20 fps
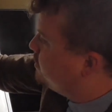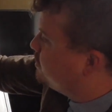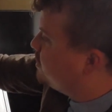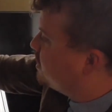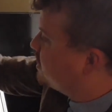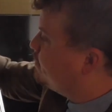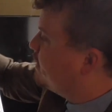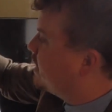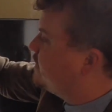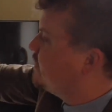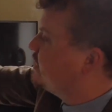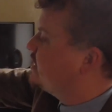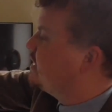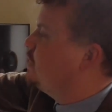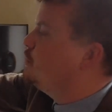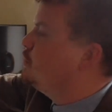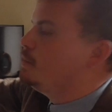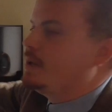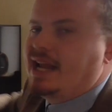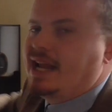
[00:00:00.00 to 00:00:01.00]
Just makes things a
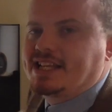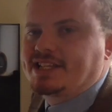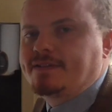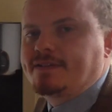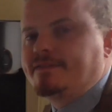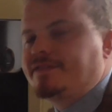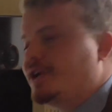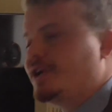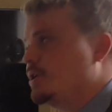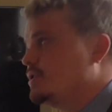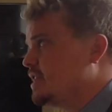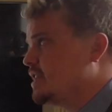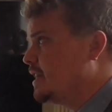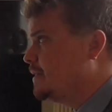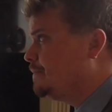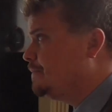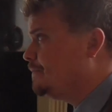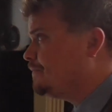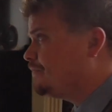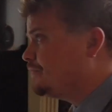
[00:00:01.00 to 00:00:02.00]
little bit less
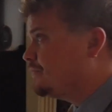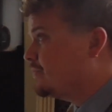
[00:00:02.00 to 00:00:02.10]
confusing.